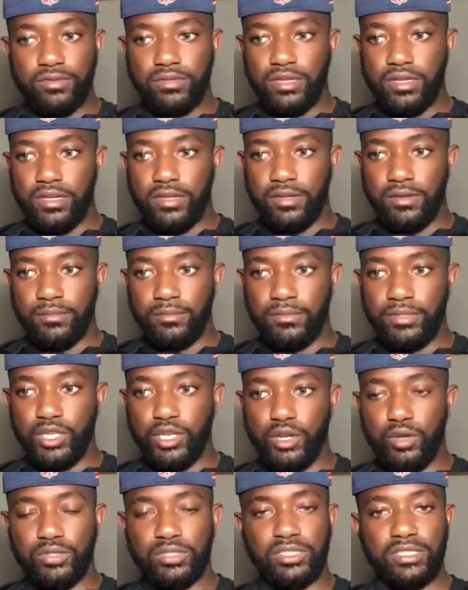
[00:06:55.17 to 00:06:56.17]

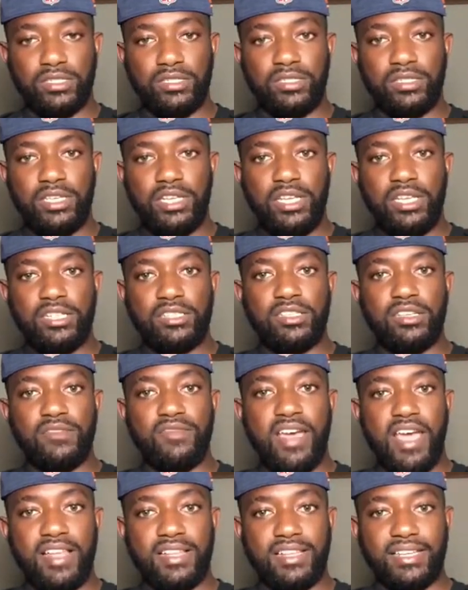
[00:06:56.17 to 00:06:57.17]
to have
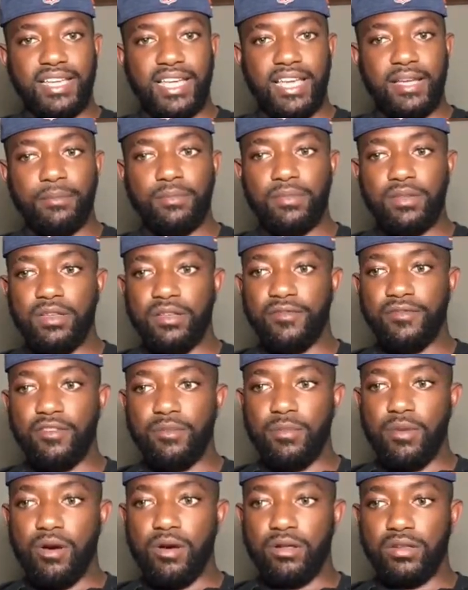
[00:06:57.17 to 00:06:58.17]
had the game of
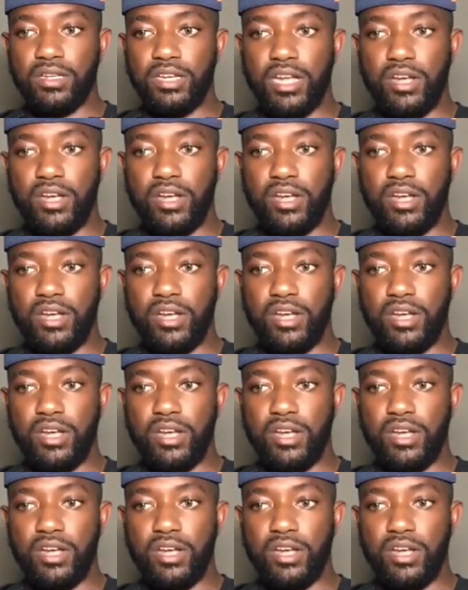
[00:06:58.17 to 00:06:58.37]
football. And I